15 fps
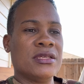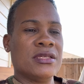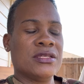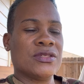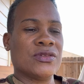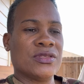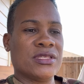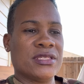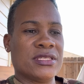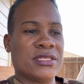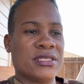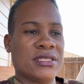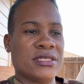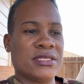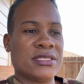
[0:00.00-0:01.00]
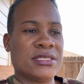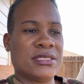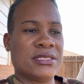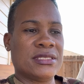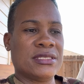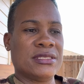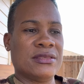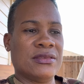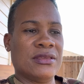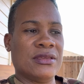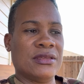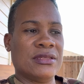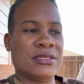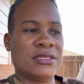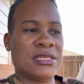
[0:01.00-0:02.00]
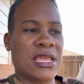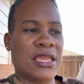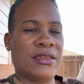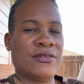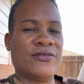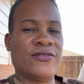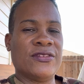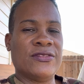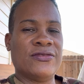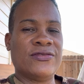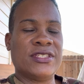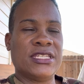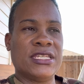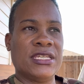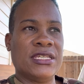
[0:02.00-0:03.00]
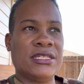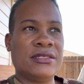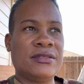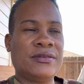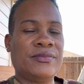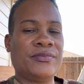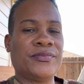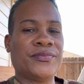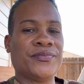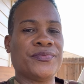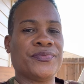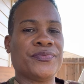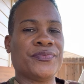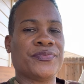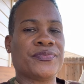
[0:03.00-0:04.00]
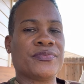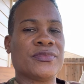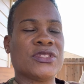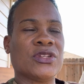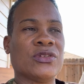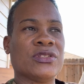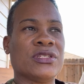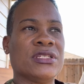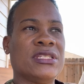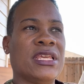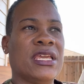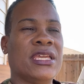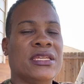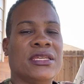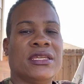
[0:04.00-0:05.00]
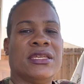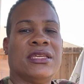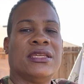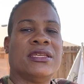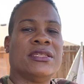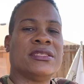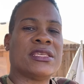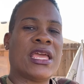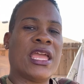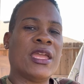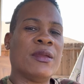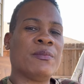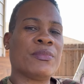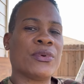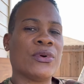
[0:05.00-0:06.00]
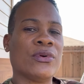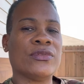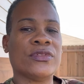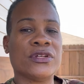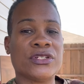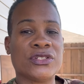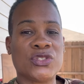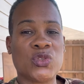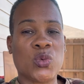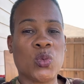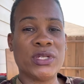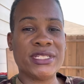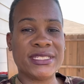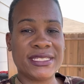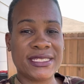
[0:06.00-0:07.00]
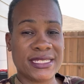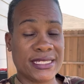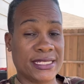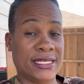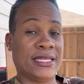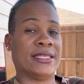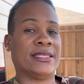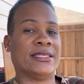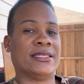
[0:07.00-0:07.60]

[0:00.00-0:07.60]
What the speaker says: so this is day 15. So today is April the 20th.